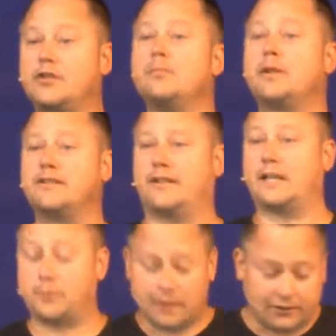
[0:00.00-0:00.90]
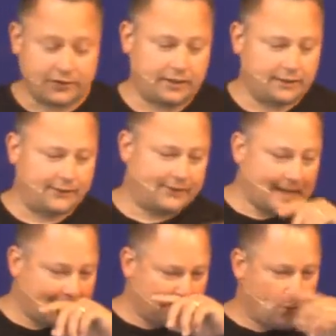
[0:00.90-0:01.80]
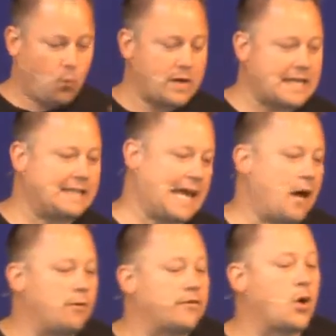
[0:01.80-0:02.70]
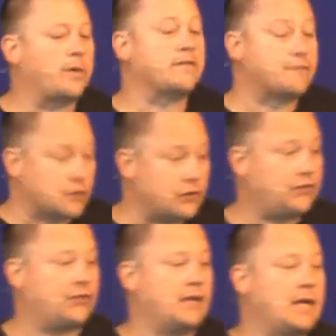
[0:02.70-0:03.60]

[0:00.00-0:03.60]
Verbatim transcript: book study. We're actually in our second week now of going verse